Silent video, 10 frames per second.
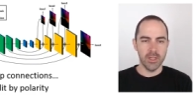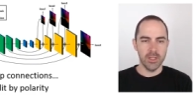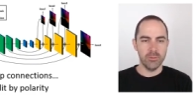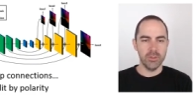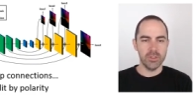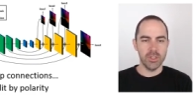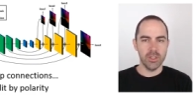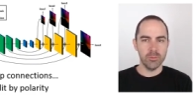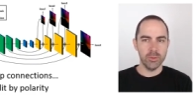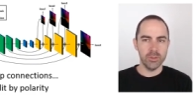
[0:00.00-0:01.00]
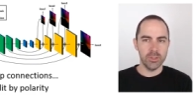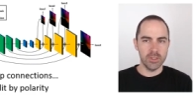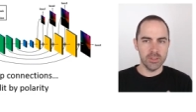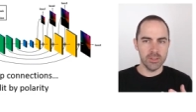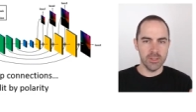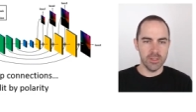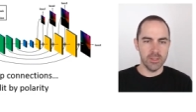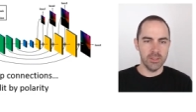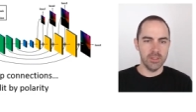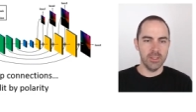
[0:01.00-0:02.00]
And what is the output? It's
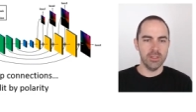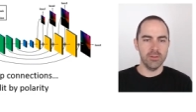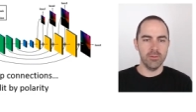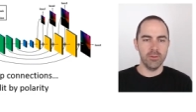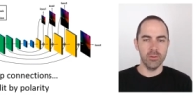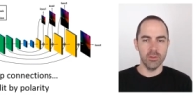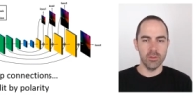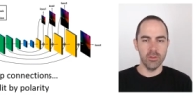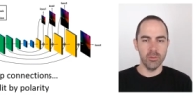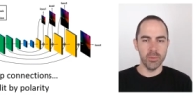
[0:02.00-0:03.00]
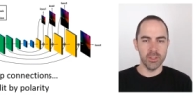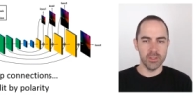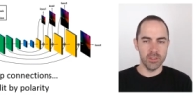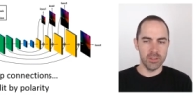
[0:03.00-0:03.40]
a dense flow on all pixels,